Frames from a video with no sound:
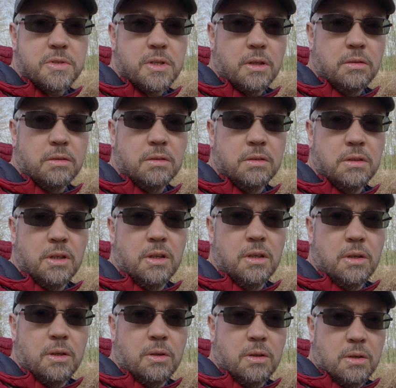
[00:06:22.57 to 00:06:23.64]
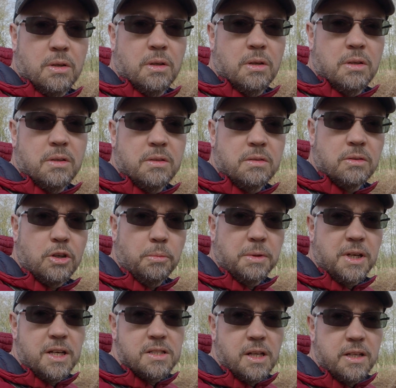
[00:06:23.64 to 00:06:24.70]
So a couple
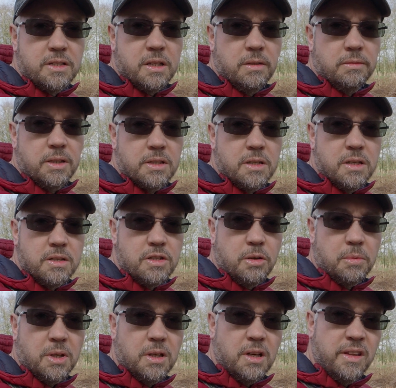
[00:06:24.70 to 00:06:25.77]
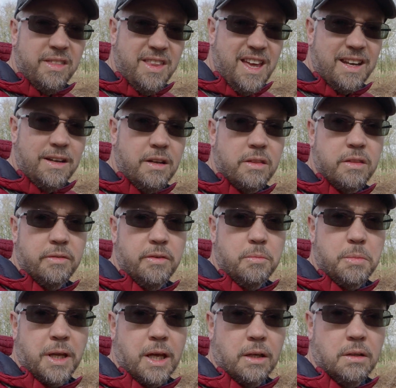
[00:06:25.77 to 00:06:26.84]
of days later, it turns up, and then the
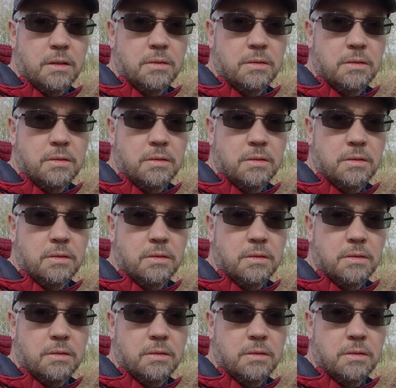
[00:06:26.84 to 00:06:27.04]
fun began.